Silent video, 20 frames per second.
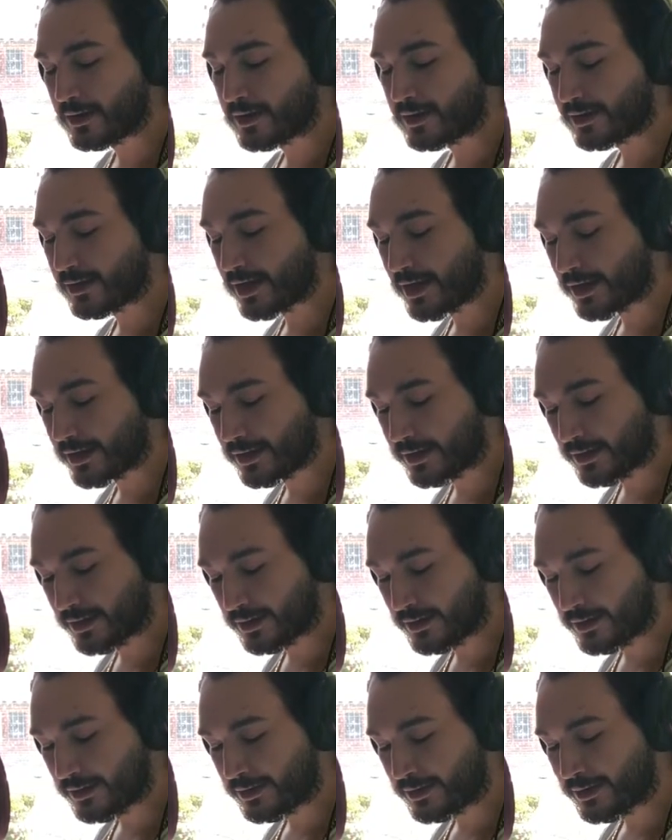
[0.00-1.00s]

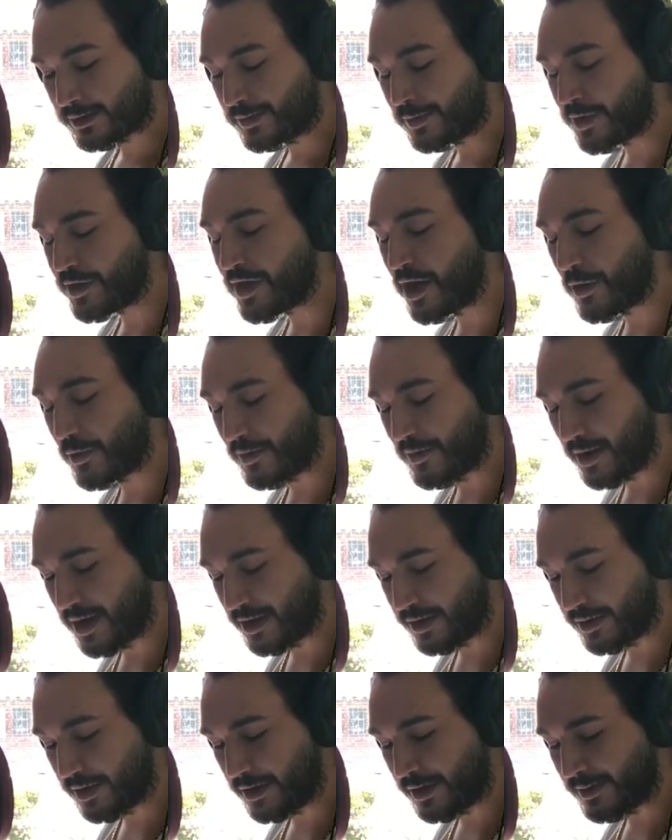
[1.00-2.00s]
Naked, without
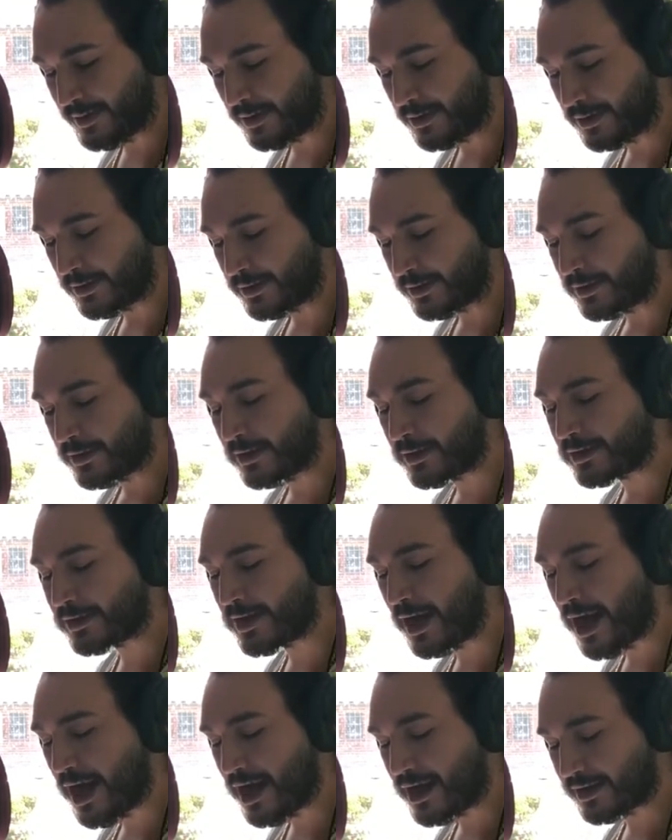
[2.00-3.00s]
makeup, a
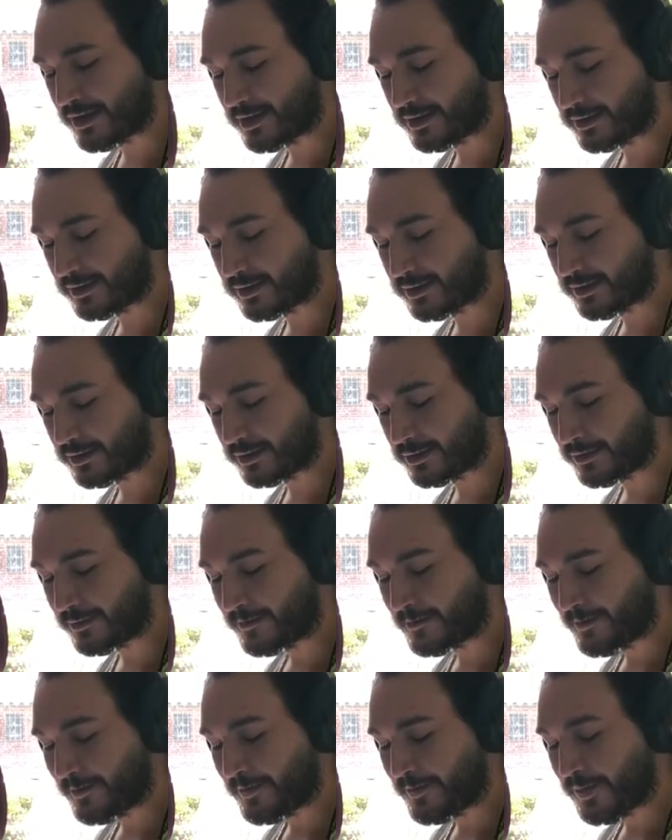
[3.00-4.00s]
goddess.
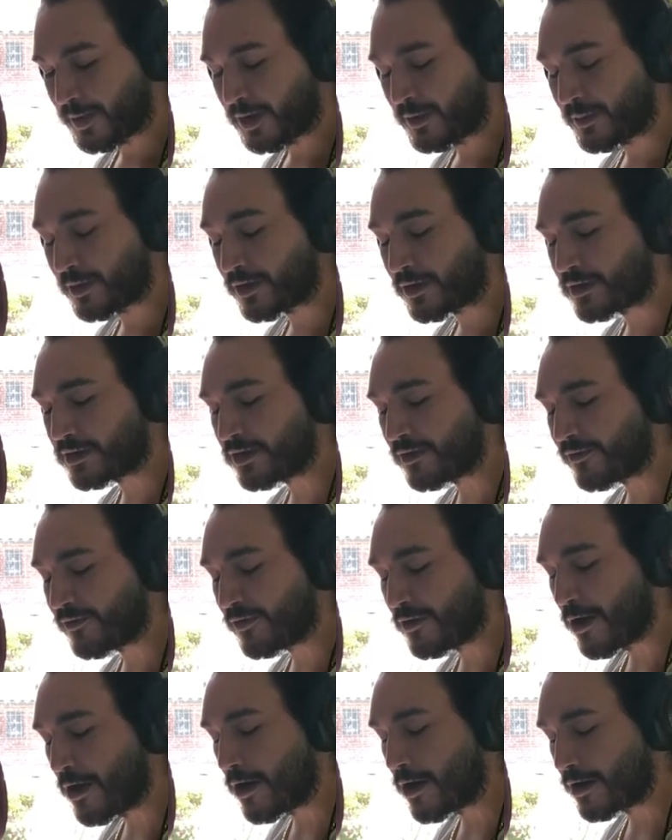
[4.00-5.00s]
But there's a
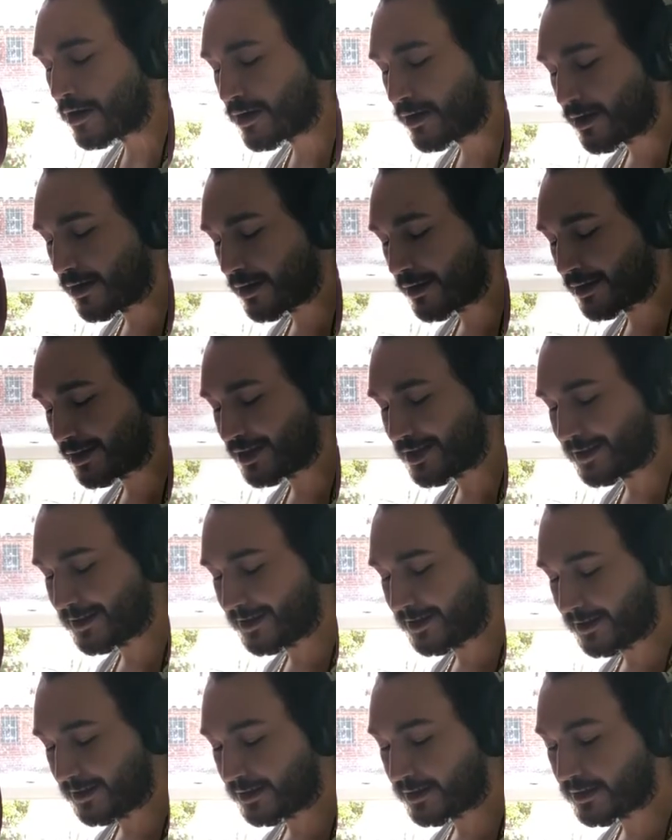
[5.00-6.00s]
flaw in her she
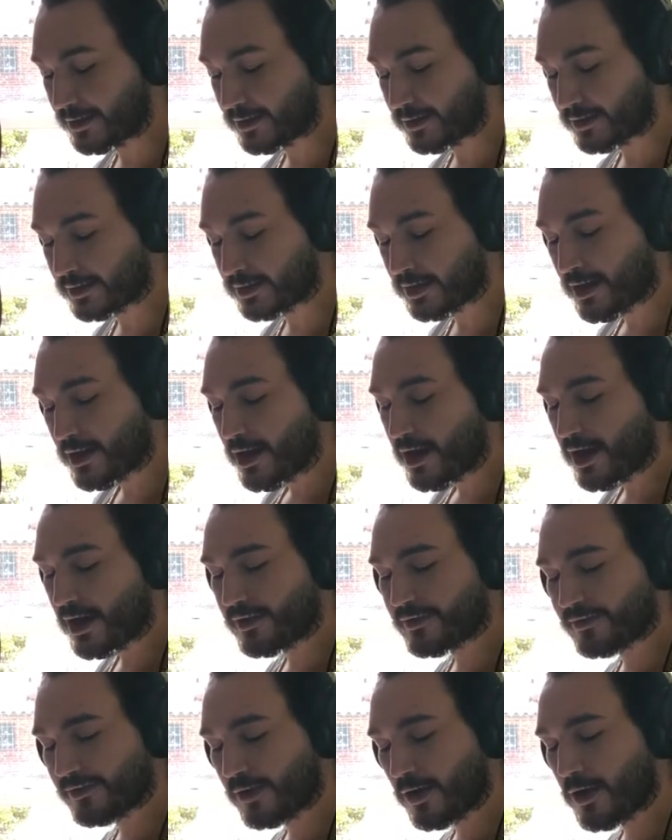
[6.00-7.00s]
sees,
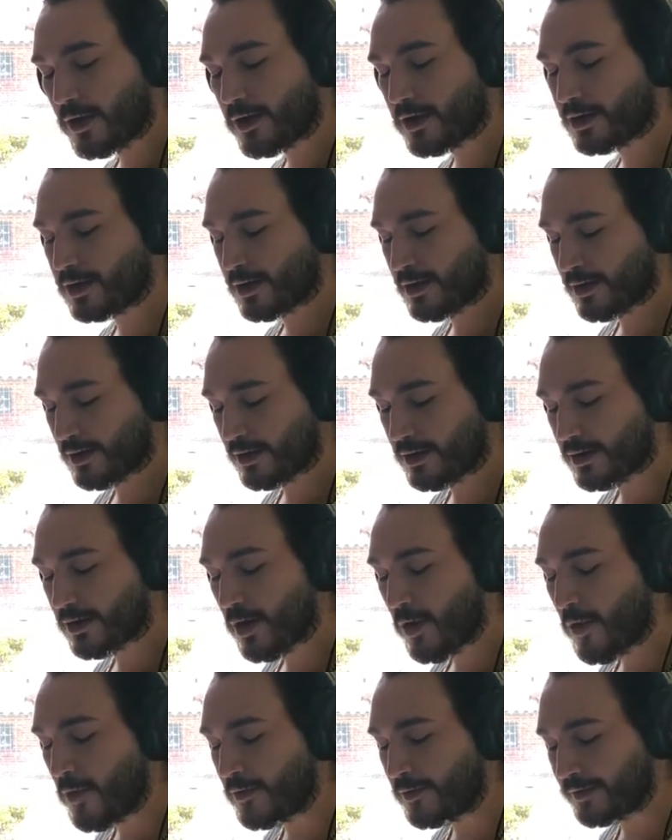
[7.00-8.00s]
a flaw in her
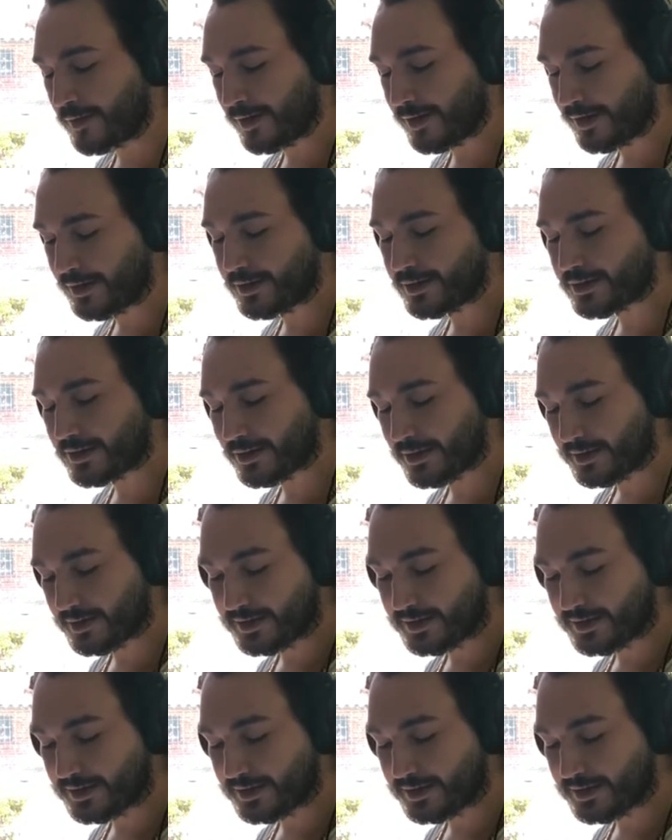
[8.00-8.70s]
only she